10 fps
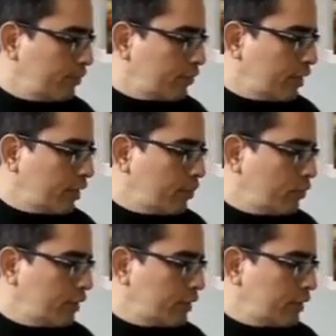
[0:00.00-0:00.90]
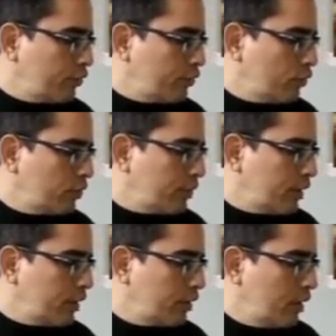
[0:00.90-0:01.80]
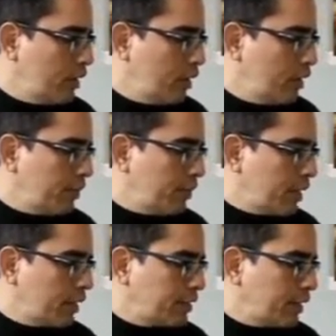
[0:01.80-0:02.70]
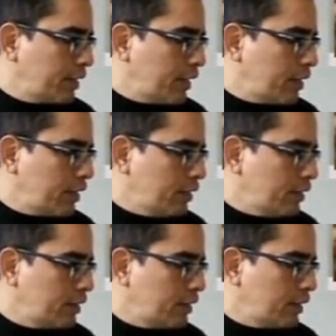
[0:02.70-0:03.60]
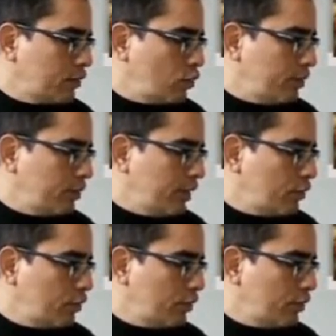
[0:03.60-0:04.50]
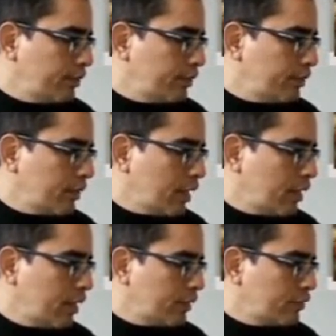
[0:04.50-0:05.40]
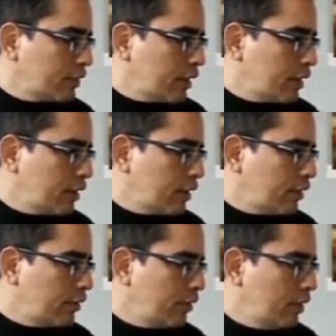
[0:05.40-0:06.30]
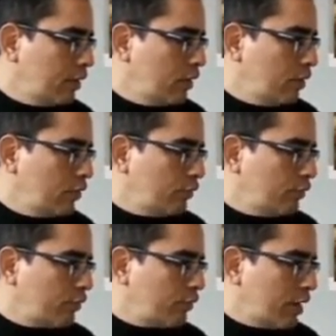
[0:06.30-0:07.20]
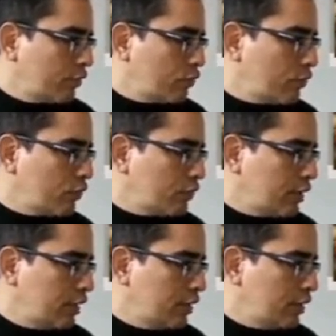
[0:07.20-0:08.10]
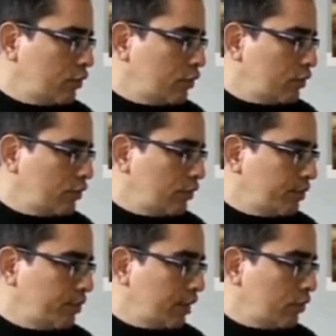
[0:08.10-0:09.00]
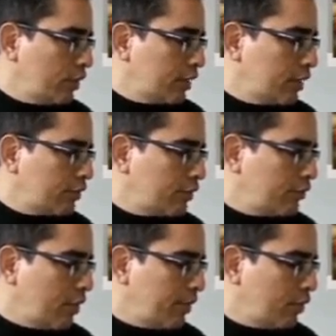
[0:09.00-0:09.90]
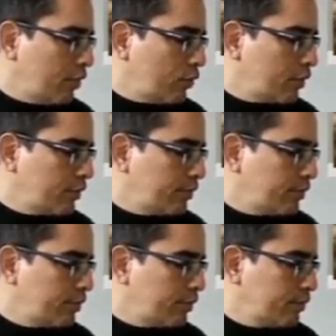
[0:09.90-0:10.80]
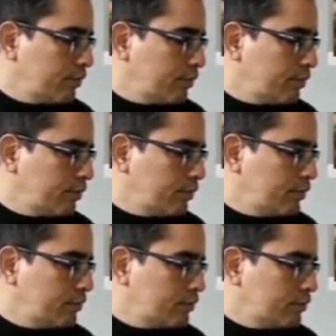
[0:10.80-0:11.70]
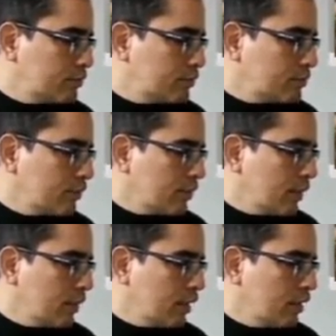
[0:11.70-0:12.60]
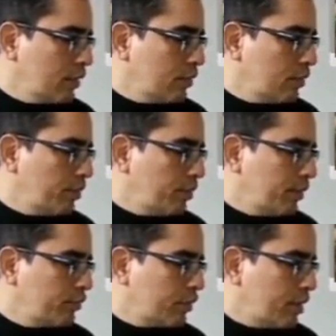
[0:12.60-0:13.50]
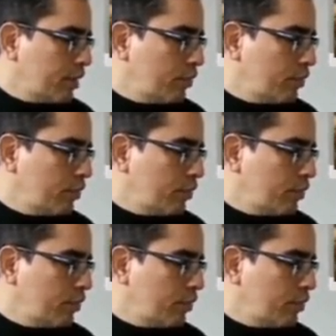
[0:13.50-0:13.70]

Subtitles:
We will start this way to go from C minor to F hash minor. To begin, we press the 3rd fret. On the 5th string, this is followed by pressing the 3rd fret.